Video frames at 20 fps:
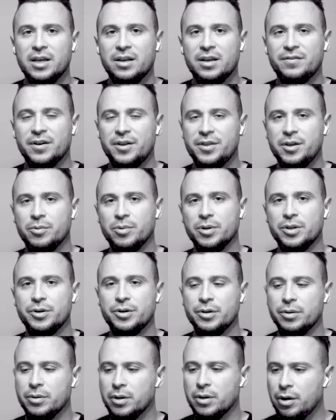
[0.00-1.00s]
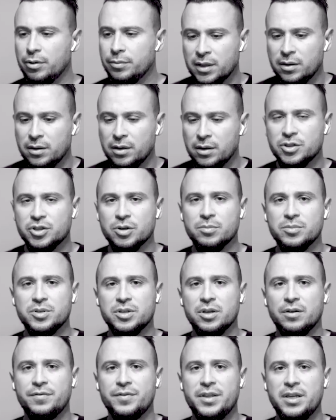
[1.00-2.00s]
Felt like they were a little low. In terms
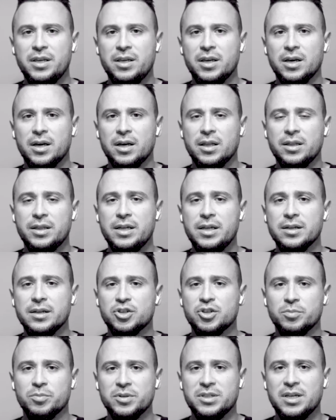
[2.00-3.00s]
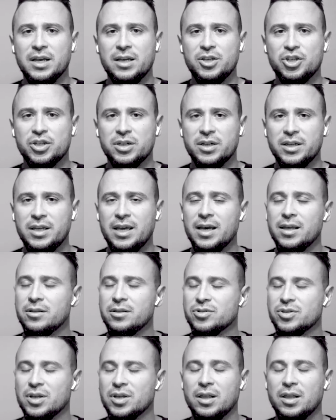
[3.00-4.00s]
of the lead instrumentation, again,
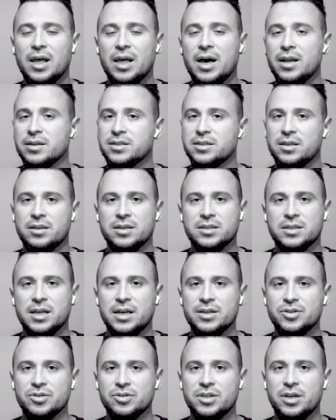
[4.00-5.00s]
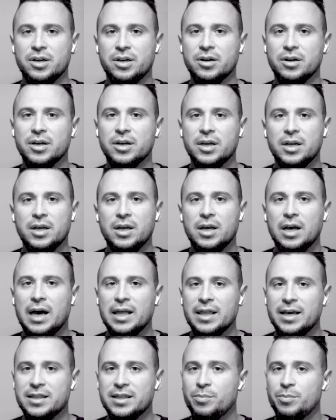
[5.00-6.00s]
there's a lot of synthesizers here. I
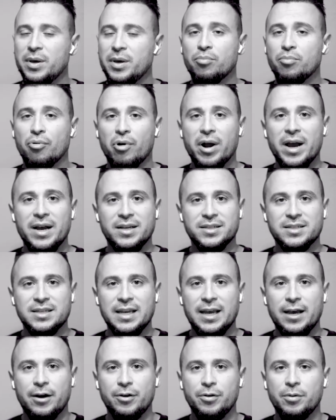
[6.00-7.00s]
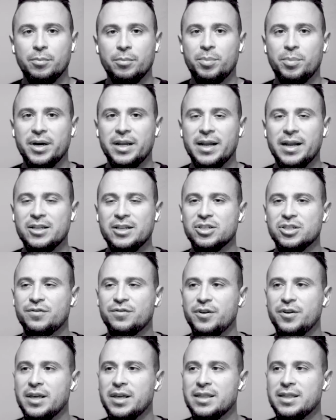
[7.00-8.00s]
like the big brass sound, but I just
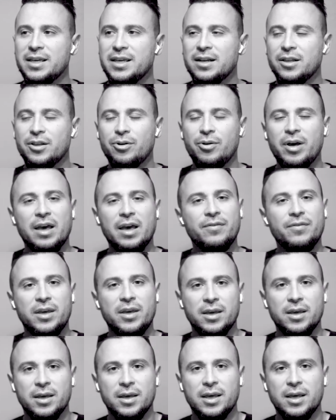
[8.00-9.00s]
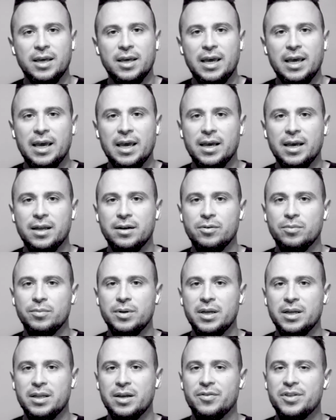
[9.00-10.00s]
feel like they get a little heavy and
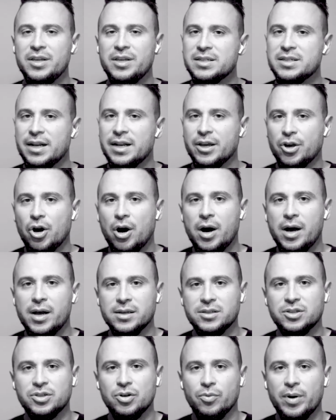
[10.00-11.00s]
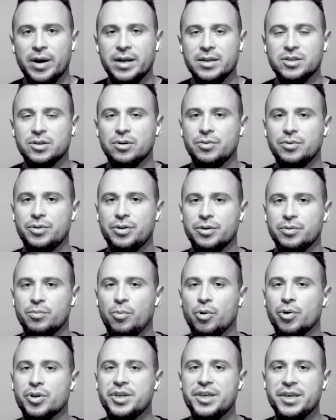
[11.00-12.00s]
everything's at a cost. So, right. So the
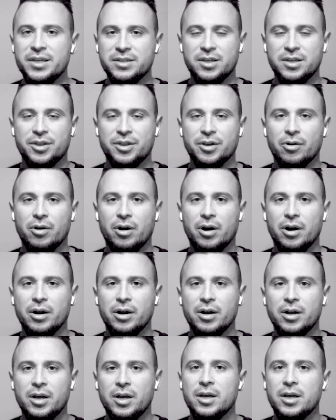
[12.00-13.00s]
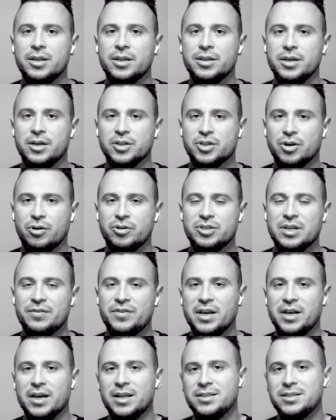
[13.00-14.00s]
more keys that there are, the guitars have to
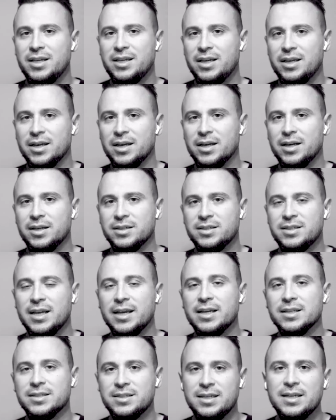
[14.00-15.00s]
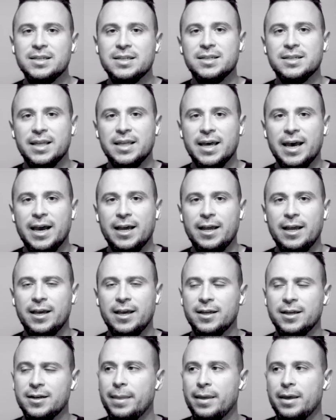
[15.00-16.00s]
kind of take a second seat to that.
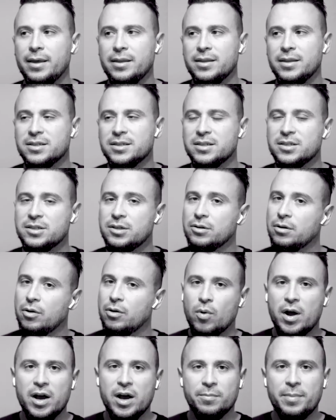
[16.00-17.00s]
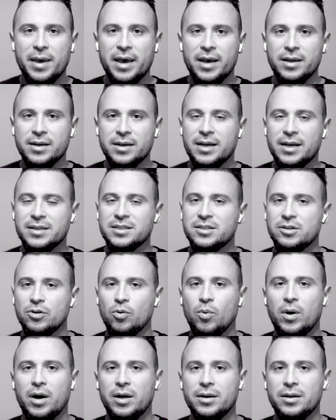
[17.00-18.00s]
And this is still a rock band. I still
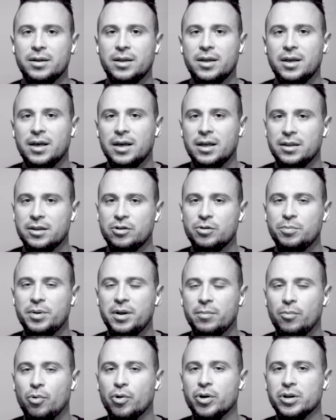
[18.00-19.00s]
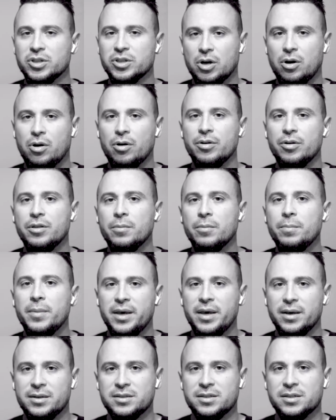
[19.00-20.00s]
want a little bit more guitar in the
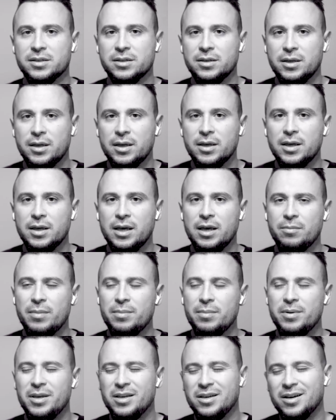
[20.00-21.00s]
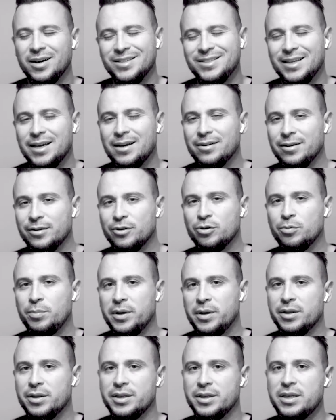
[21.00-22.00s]
mix and maybe cut down a little bit
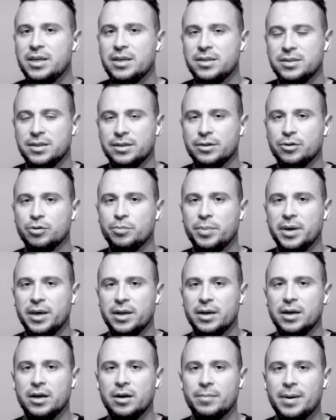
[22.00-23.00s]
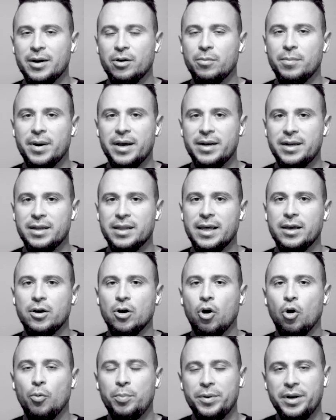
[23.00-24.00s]
on the keys a little bit. I don't mind it like
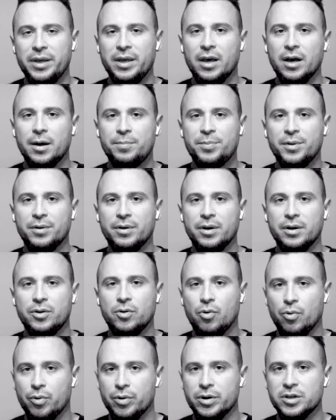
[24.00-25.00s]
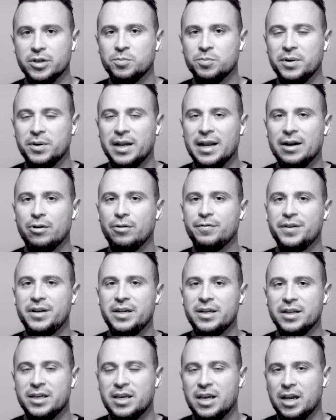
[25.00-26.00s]
opening up the chorus, but I don't know if they need
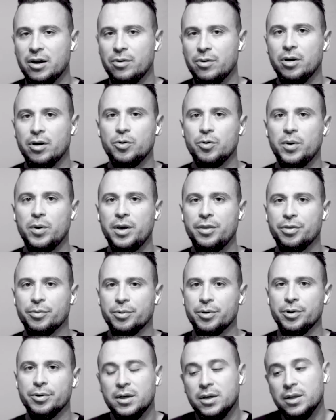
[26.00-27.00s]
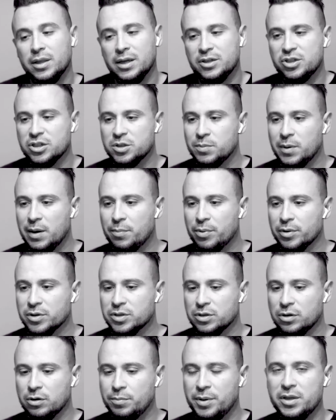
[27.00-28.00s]
to carry all the way through. That's just my
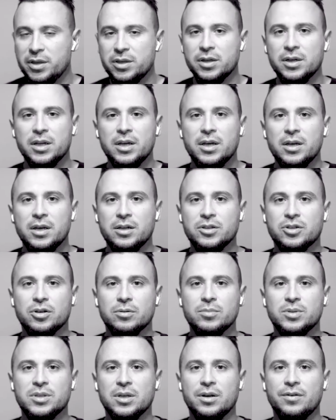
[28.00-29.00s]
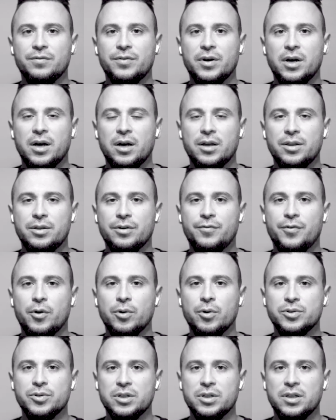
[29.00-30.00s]
personal opinion. In terms of the
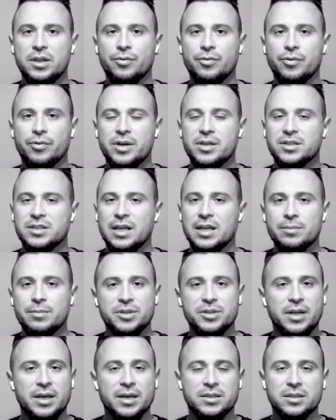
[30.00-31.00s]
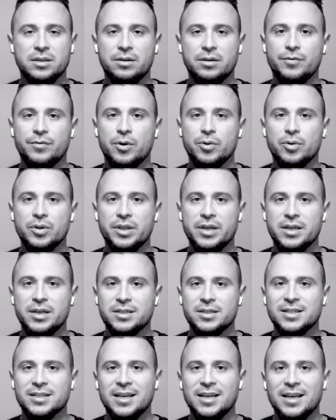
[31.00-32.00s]
vocal delivery, Sam's an excellent
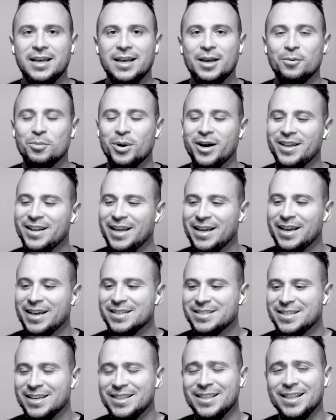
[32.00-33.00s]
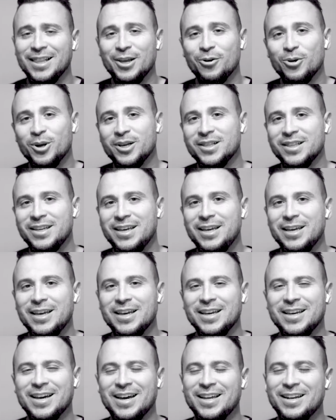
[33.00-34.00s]
vocalist. But like I said, the lyrically,
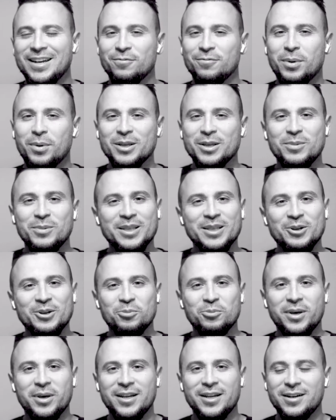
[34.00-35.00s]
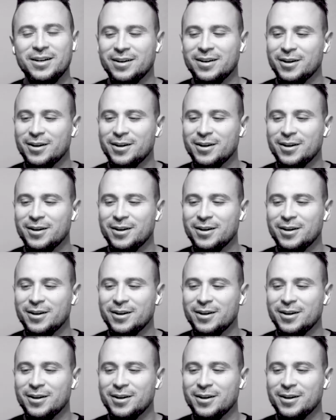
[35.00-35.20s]
it kind of bugged me a little bit.